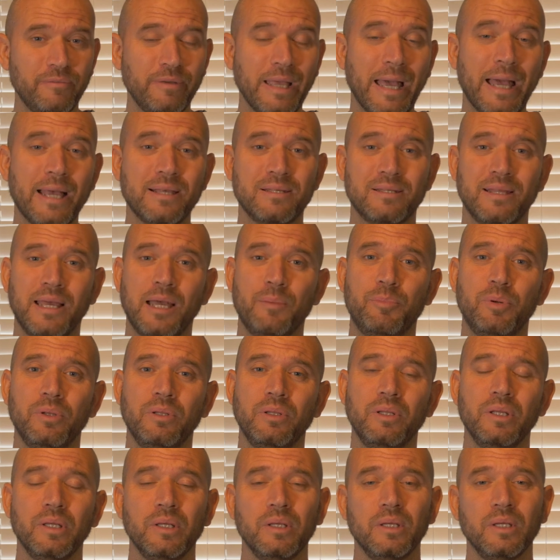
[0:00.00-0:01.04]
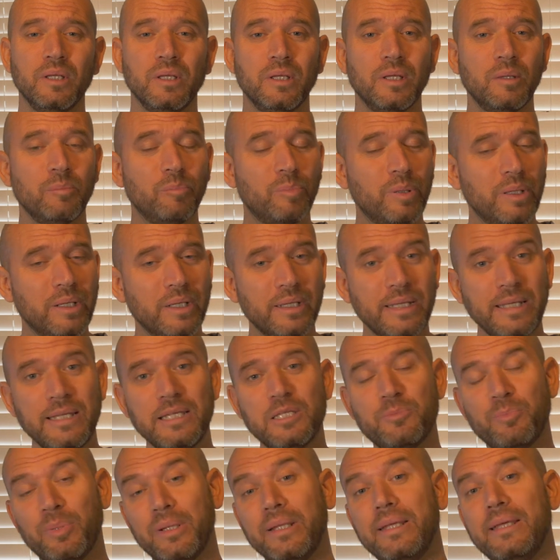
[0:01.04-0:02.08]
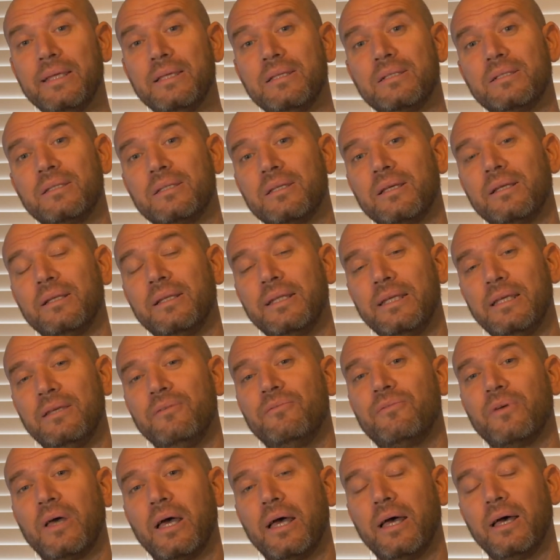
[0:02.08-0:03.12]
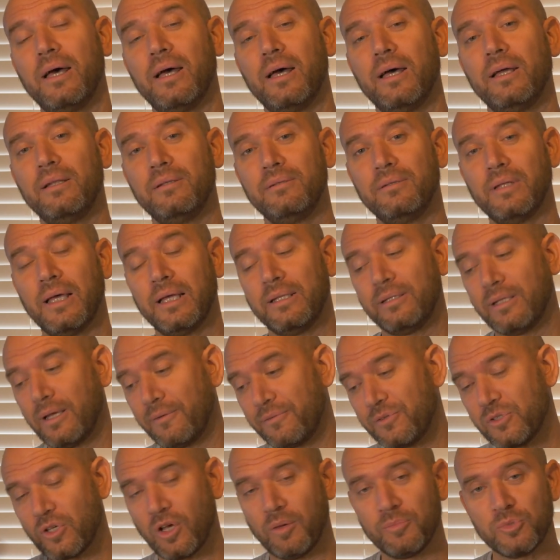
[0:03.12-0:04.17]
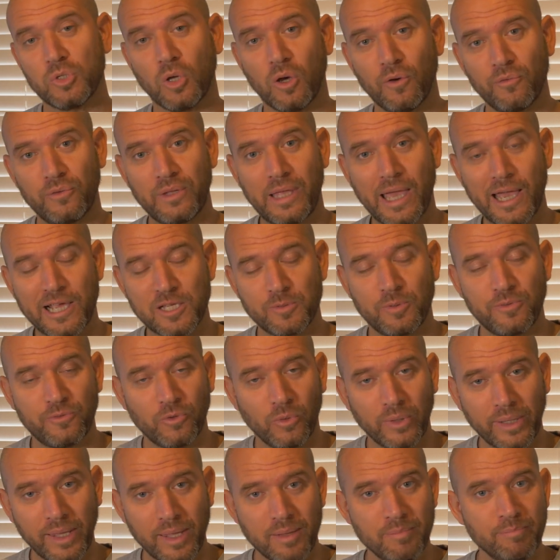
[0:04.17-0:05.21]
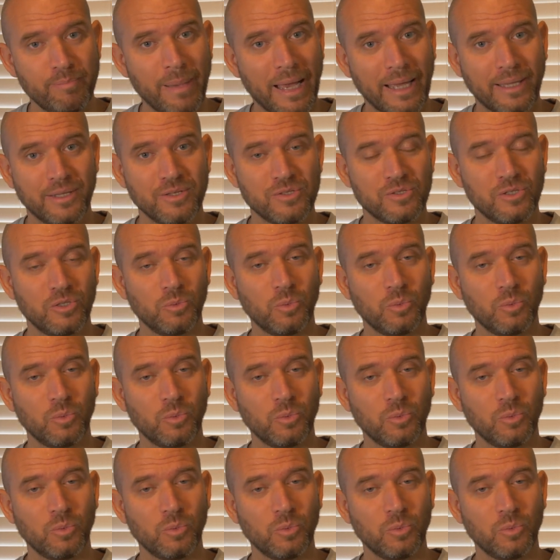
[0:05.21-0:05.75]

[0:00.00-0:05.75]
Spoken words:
If it has to happen, please leave enough time to off gas before getting back into